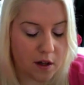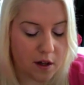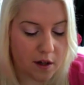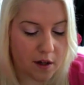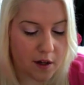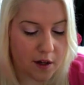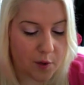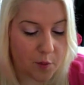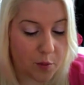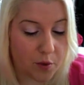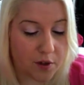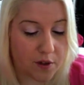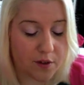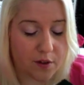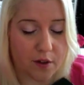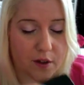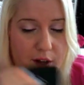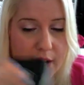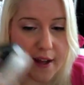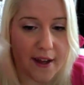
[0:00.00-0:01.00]
And I put this
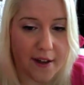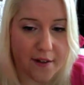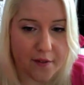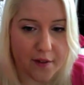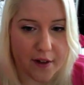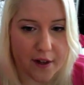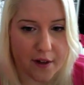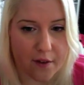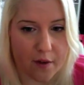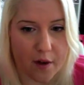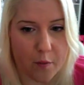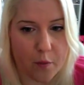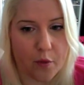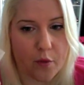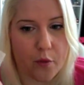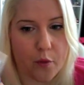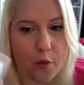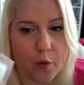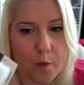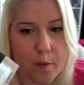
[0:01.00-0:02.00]
on every night right
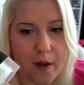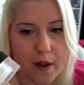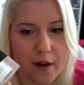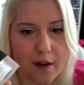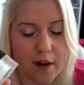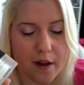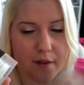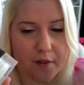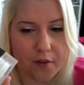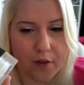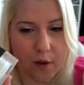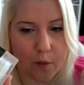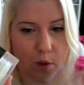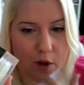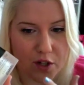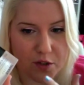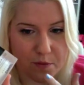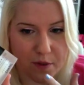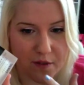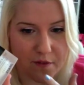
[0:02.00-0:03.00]
before bed after I
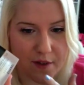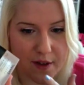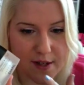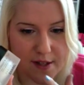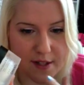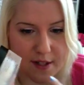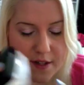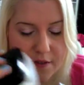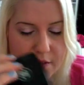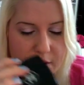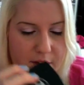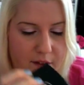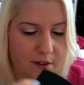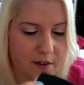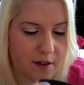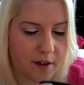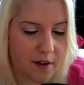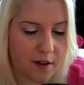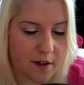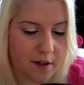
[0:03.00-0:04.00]
wash my face and
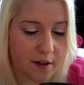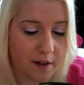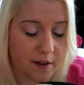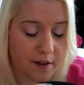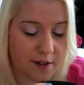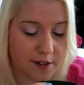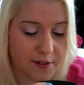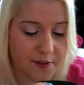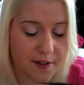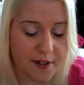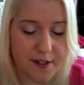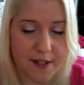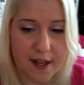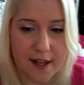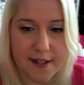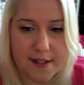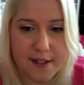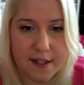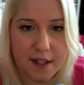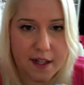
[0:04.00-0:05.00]
everything, and it's
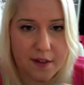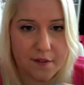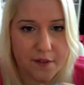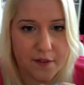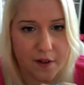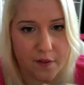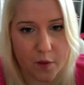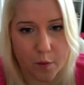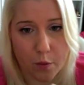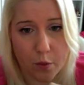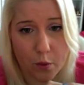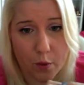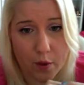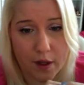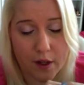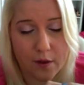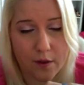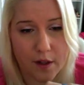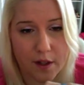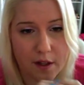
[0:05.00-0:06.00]
fantastic. I've never broken
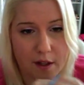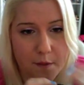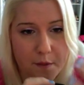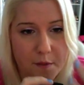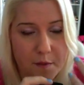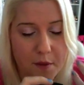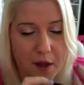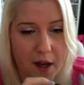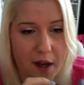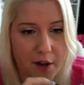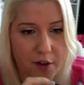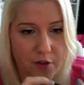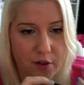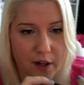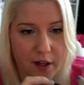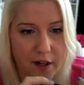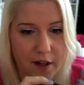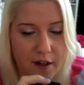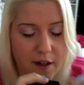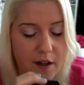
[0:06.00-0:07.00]
out. It keeps me
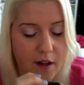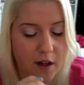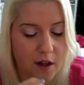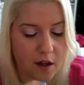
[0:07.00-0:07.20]
hydrated.